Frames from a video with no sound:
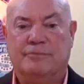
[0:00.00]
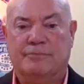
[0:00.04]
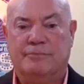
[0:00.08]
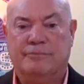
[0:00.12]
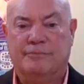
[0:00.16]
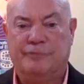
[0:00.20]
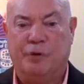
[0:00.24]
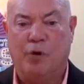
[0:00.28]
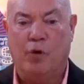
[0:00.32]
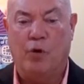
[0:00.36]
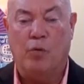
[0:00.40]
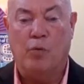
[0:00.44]

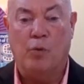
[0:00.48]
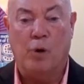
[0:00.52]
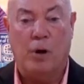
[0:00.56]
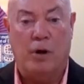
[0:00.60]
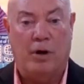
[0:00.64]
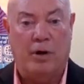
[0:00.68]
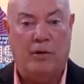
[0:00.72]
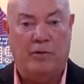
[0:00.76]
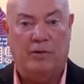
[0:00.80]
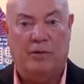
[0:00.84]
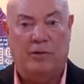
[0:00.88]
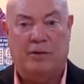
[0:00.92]
Fort
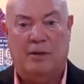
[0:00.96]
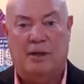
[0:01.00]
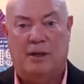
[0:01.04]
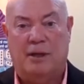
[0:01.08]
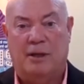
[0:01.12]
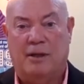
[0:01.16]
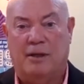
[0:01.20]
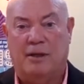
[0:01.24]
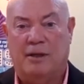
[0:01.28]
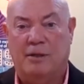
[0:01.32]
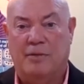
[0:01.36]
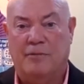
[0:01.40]
Worth.
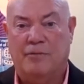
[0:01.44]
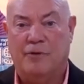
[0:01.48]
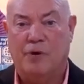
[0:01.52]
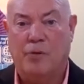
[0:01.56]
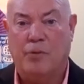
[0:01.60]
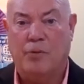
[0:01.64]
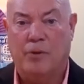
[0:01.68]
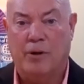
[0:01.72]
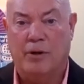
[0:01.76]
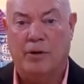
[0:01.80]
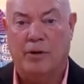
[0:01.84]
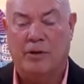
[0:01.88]
Uh, the
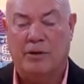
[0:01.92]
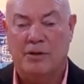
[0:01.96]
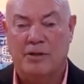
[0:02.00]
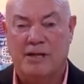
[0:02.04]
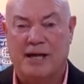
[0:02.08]
Fort Worth